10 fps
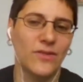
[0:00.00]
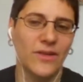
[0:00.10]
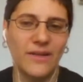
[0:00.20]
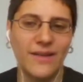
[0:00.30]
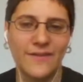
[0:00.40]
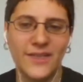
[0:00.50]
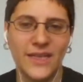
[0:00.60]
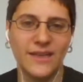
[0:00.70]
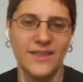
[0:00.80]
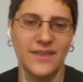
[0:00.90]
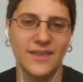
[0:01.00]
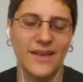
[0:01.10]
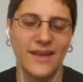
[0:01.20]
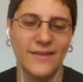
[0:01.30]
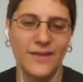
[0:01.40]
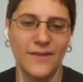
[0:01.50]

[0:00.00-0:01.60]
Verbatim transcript: nori you'd have to eat to like kind of